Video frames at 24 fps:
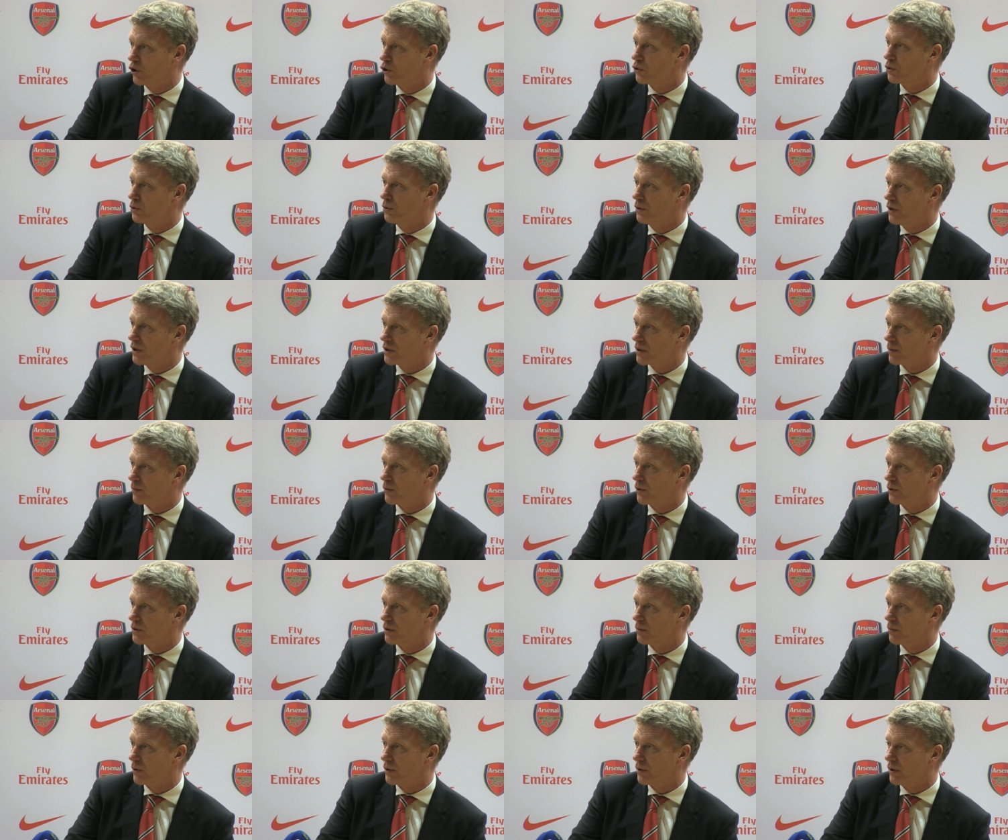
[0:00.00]
too
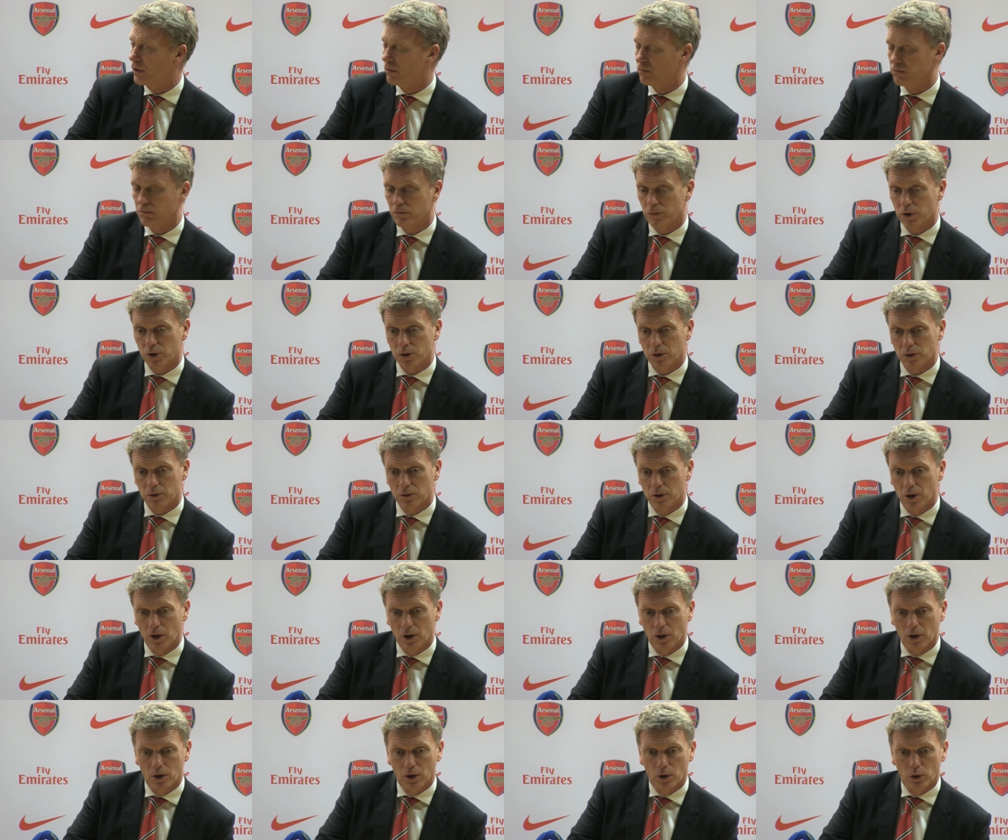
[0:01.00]
disappointed with it. So,
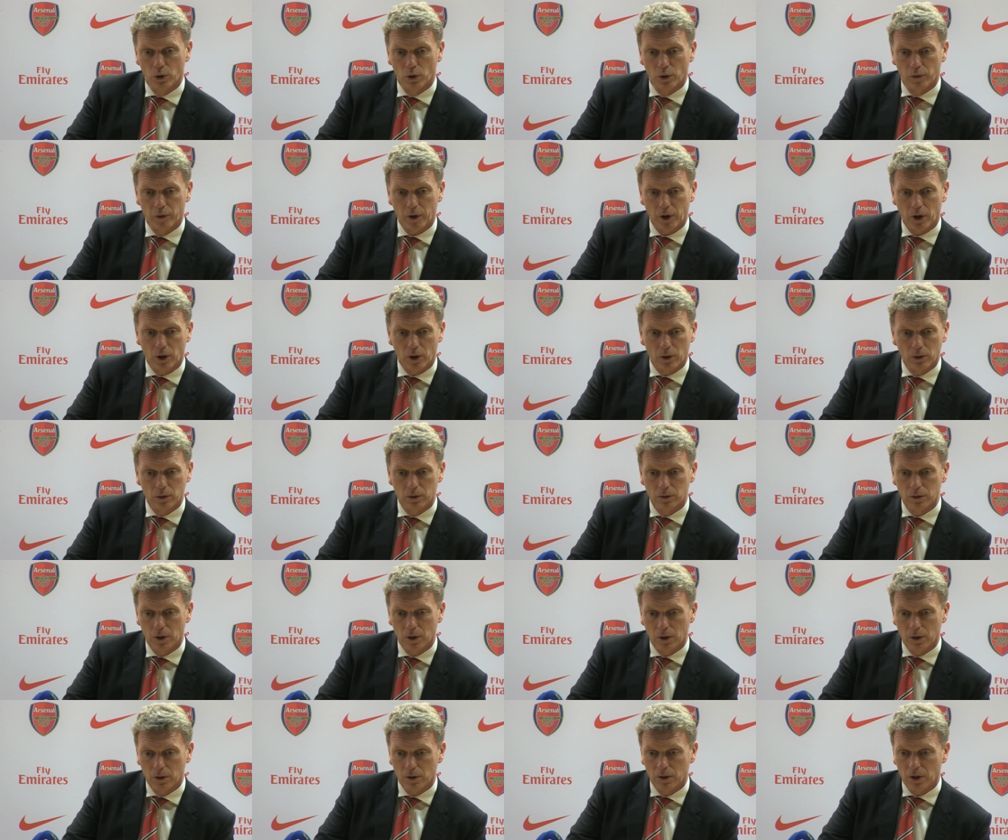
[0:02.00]
overall,
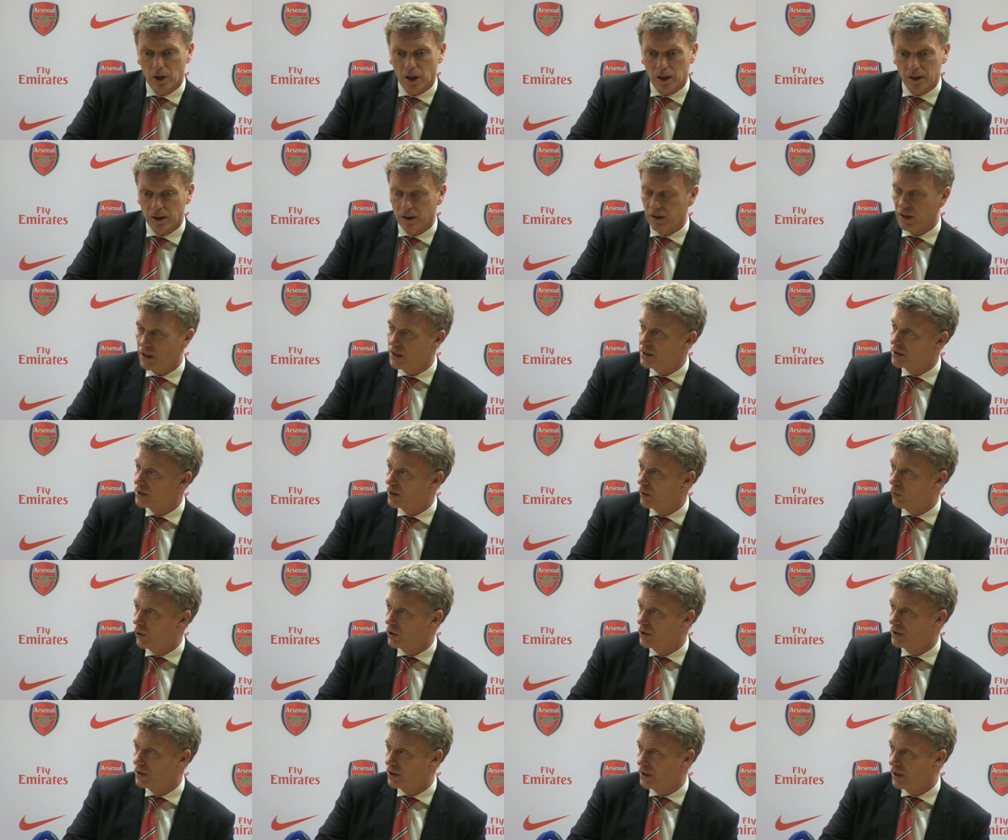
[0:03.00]
I'd have liked to have
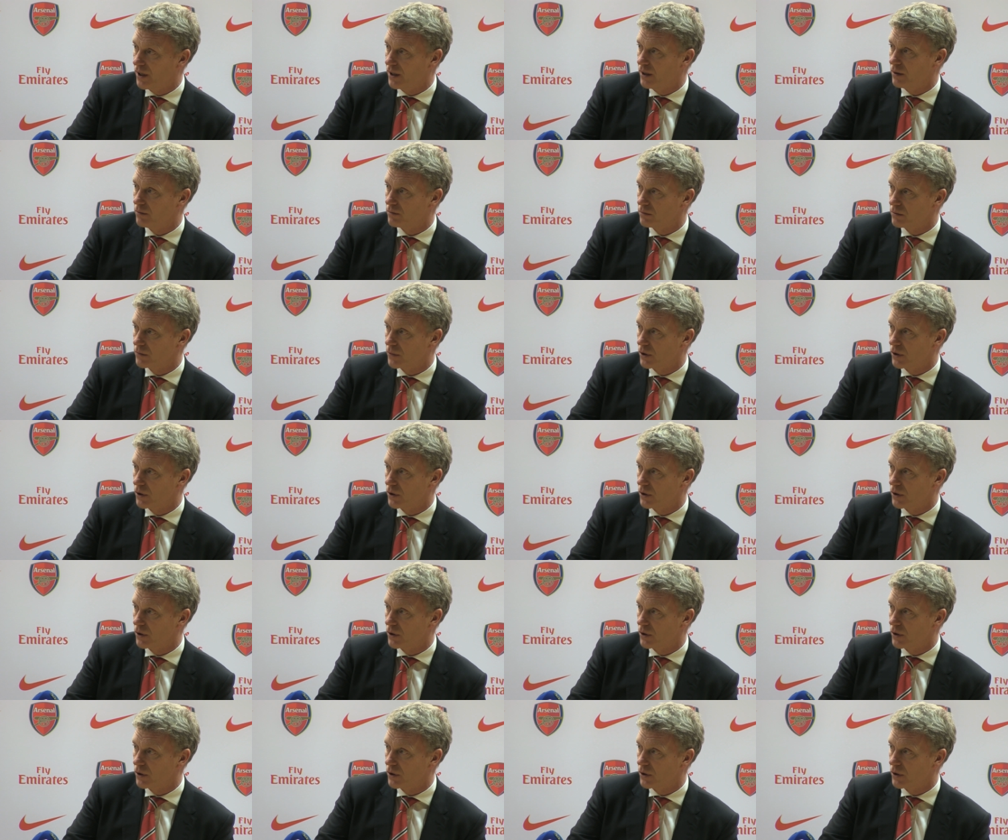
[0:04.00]
won tonight.